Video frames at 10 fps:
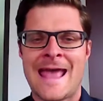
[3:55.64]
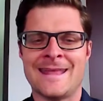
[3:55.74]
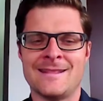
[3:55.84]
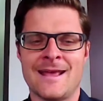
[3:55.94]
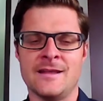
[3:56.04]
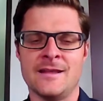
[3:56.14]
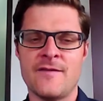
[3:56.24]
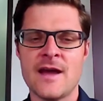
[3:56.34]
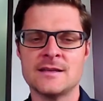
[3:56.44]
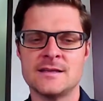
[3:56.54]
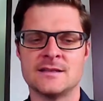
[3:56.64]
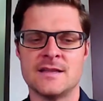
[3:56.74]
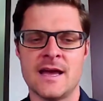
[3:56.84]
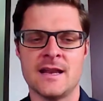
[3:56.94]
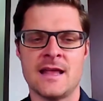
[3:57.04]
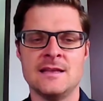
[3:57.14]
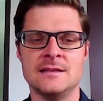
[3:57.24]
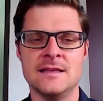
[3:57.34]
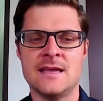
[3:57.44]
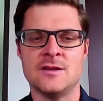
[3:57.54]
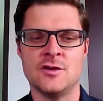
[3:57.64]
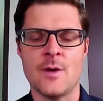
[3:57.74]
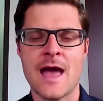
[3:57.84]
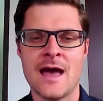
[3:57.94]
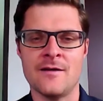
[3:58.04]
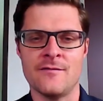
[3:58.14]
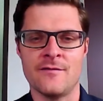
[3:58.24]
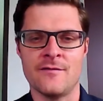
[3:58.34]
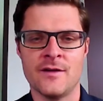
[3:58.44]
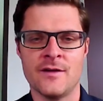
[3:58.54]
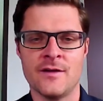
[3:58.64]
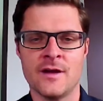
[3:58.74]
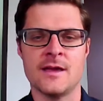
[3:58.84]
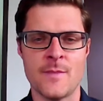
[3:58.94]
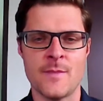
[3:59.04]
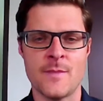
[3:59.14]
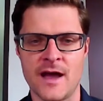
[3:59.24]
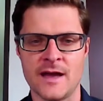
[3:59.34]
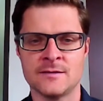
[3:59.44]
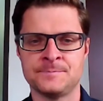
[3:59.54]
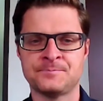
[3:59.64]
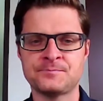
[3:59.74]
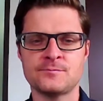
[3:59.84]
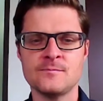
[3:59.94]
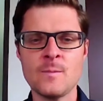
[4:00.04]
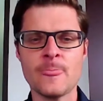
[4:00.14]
And the effect is that any leakage you have gets magnified.